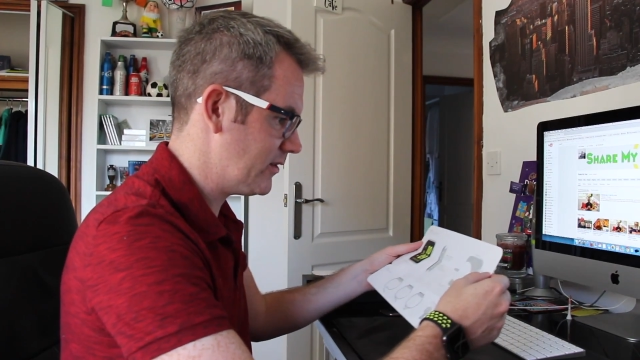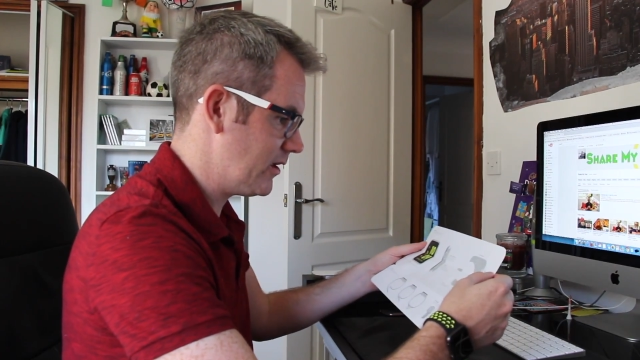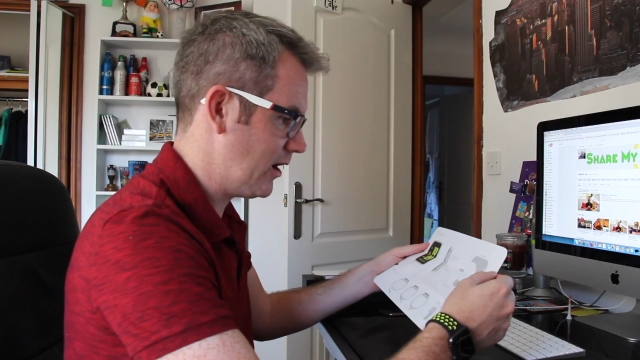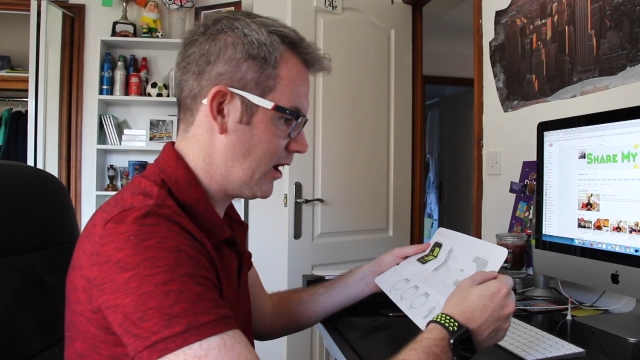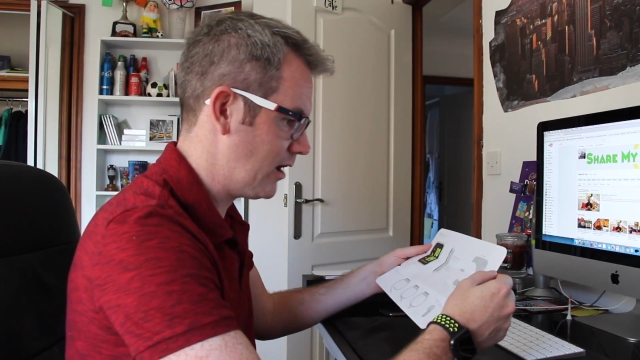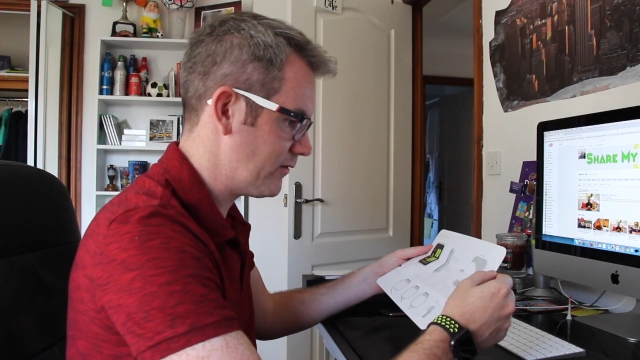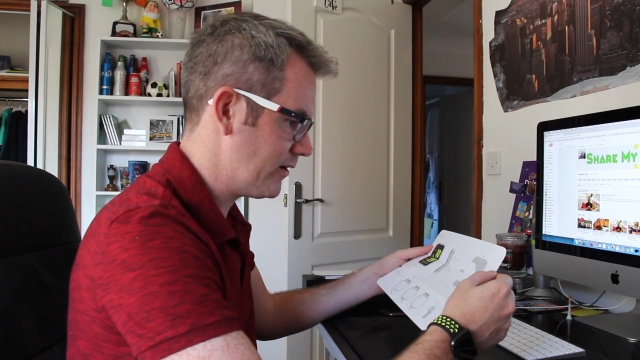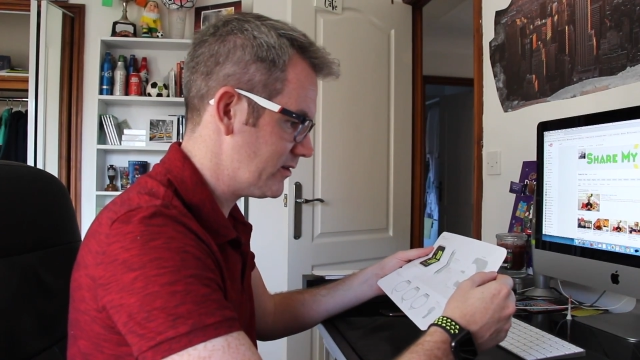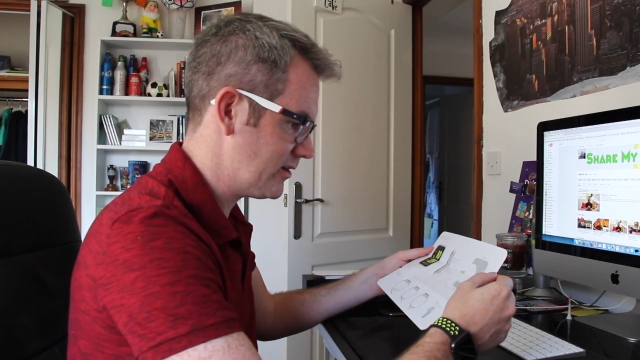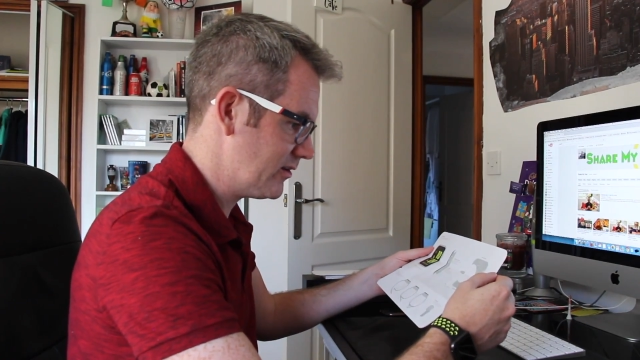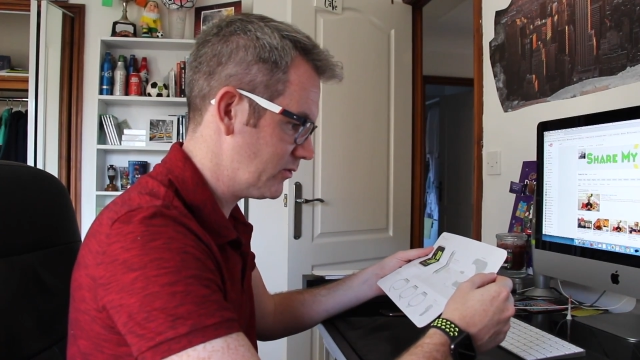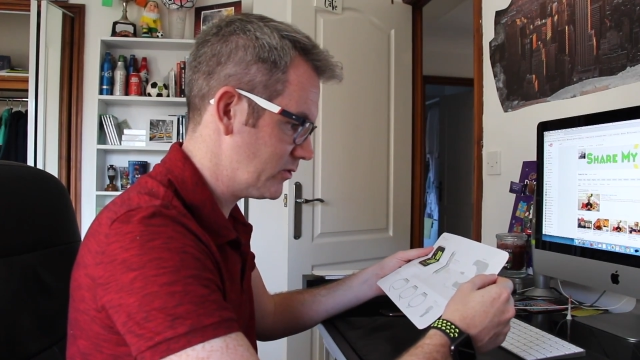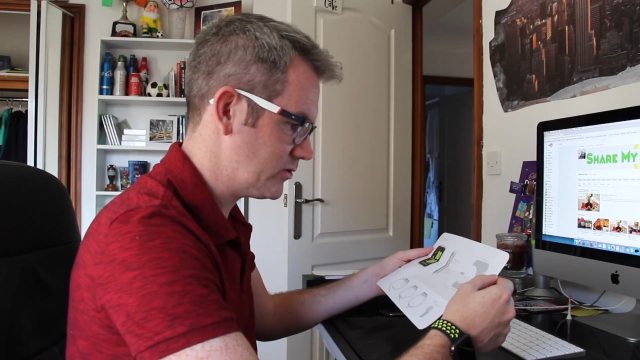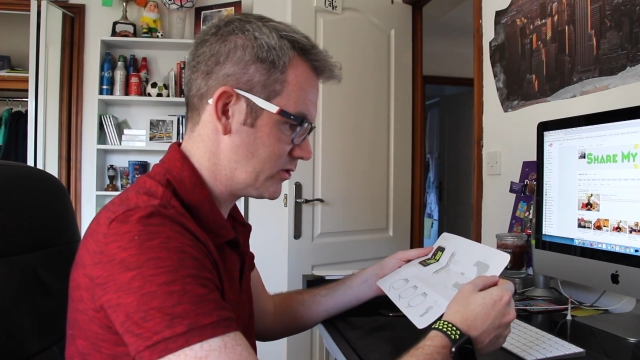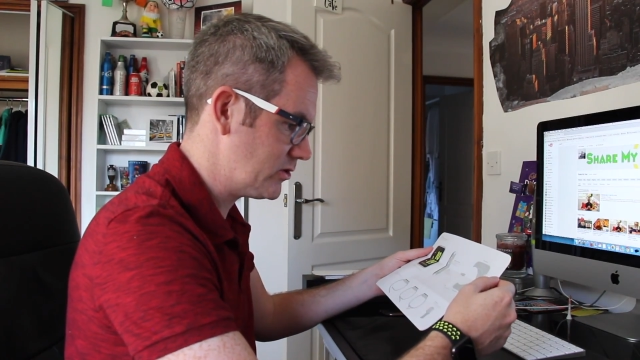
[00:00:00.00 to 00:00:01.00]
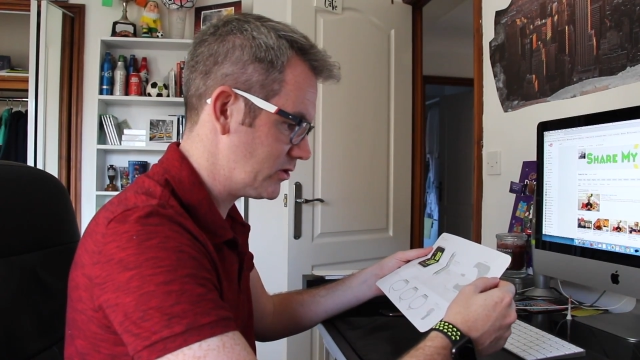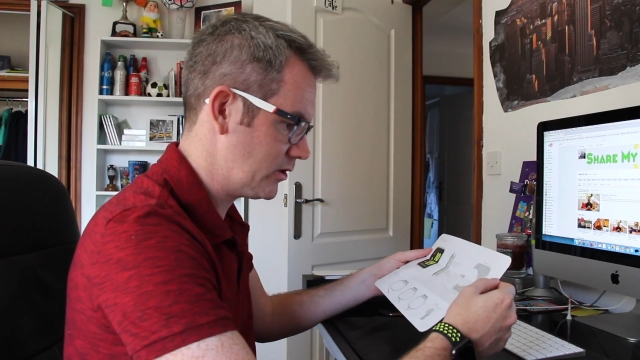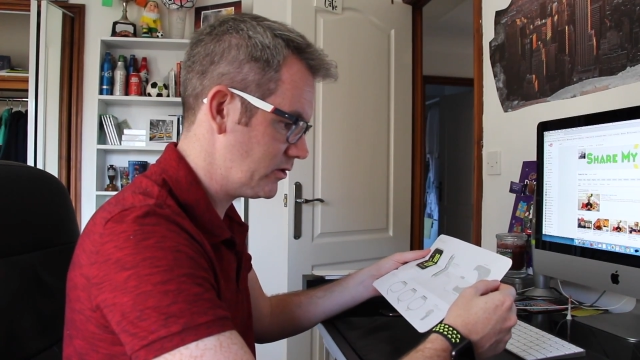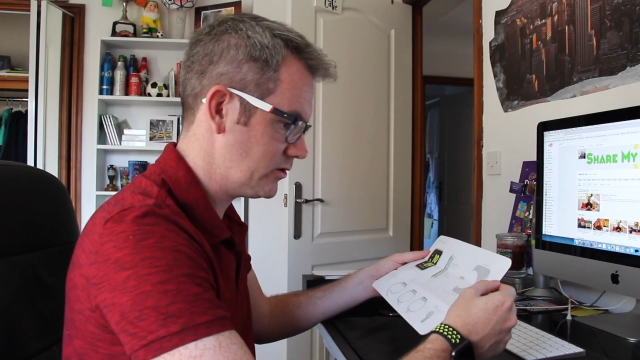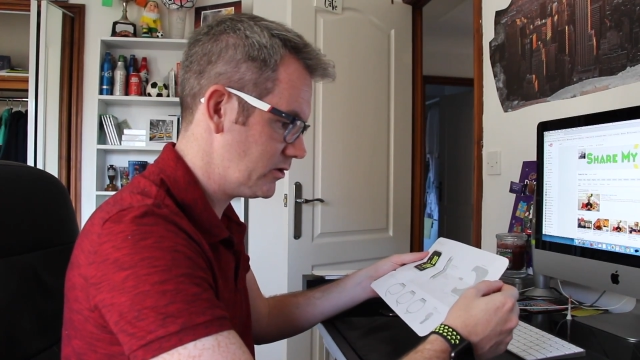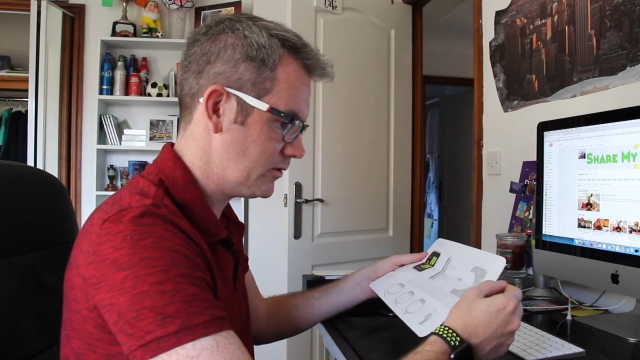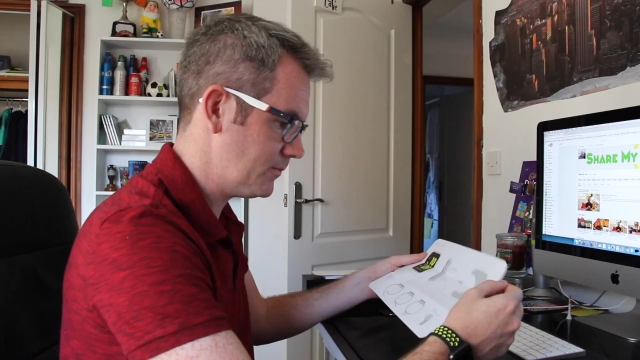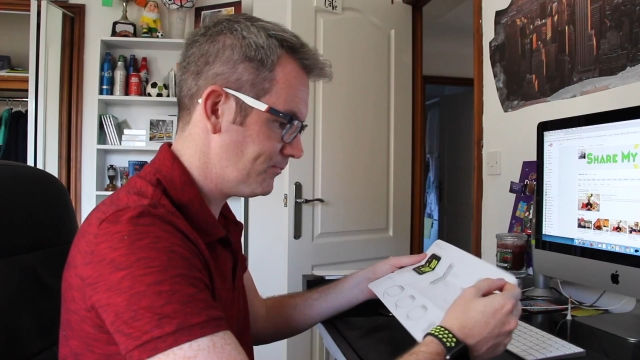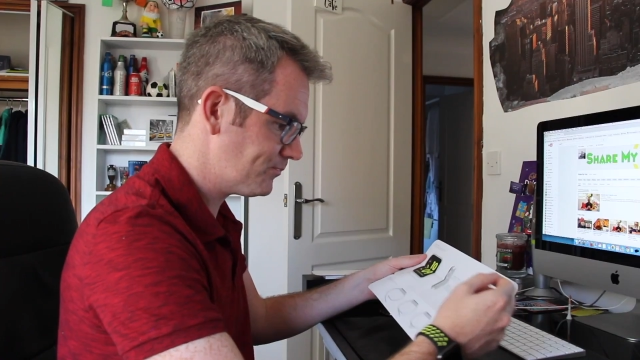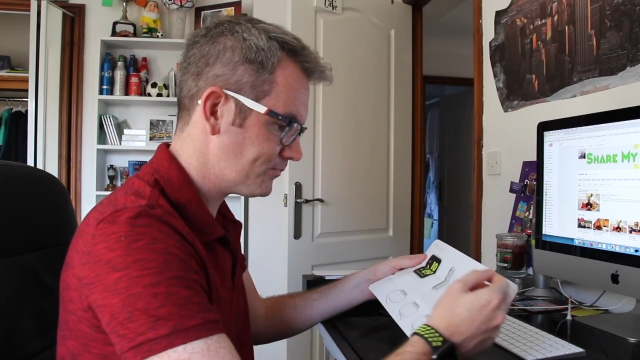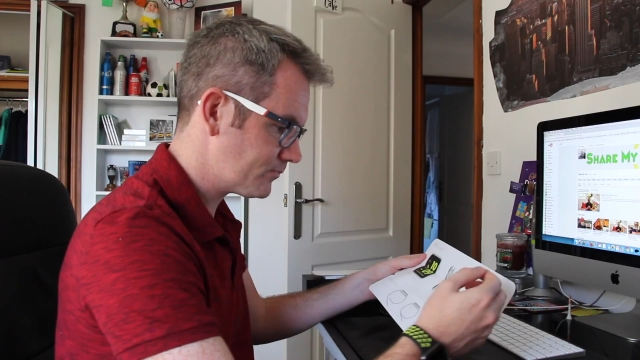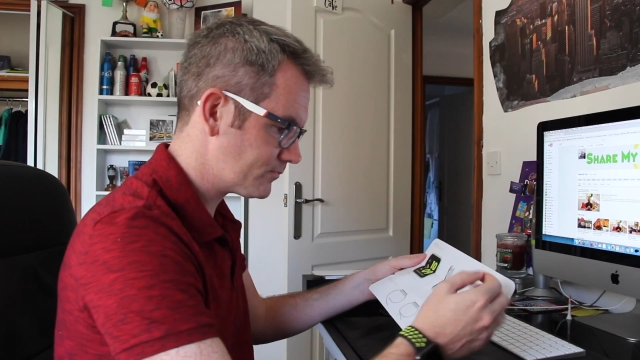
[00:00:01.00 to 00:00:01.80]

the heart rate sensor, which I showed you.